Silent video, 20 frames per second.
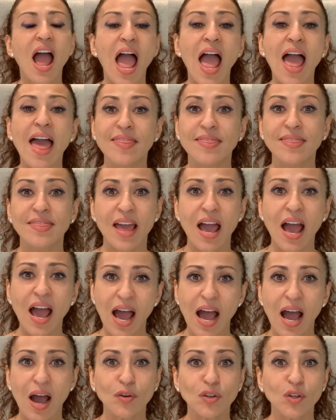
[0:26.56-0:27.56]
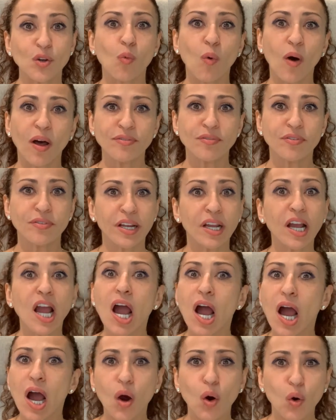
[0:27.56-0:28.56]
and now you're wondering,
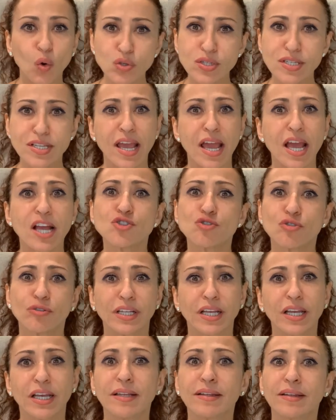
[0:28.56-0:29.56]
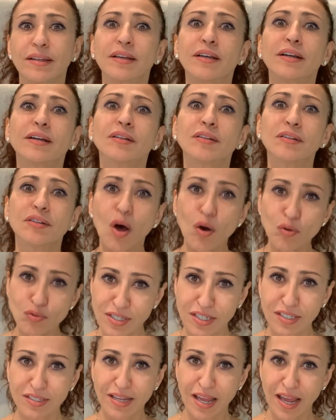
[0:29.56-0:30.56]
who's scheduling the
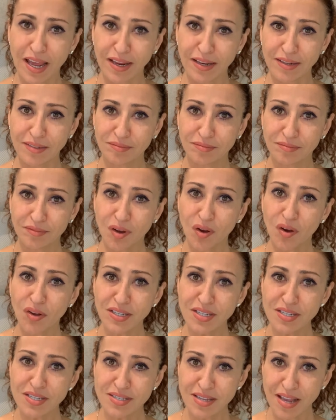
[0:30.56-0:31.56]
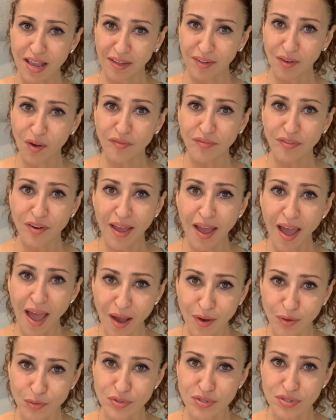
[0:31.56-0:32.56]
closing date on a sale of the
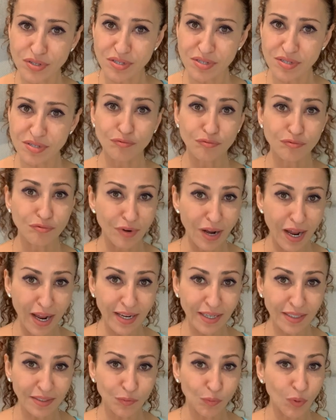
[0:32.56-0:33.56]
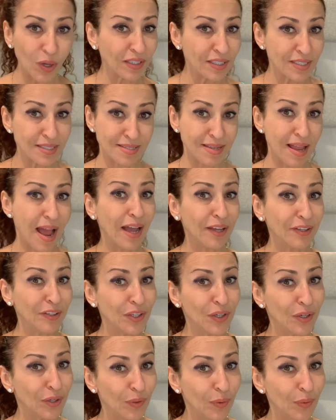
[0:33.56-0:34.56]
house, right? Well, it's not
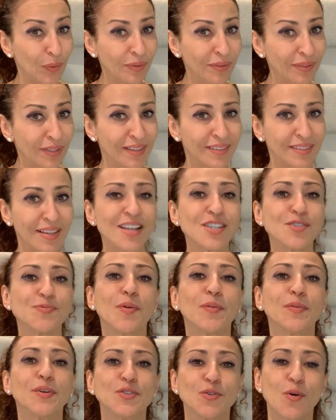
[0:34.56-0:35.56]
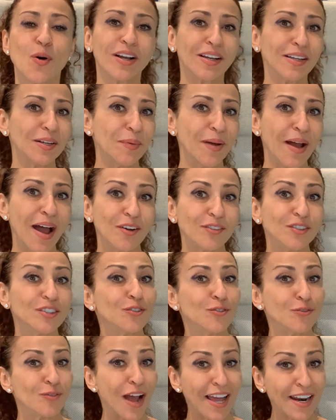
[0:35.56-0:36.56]
you, and that's what we're talking about
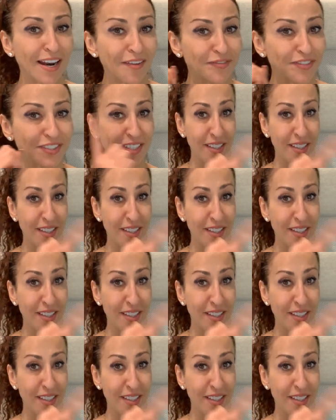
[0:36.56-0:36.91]
right after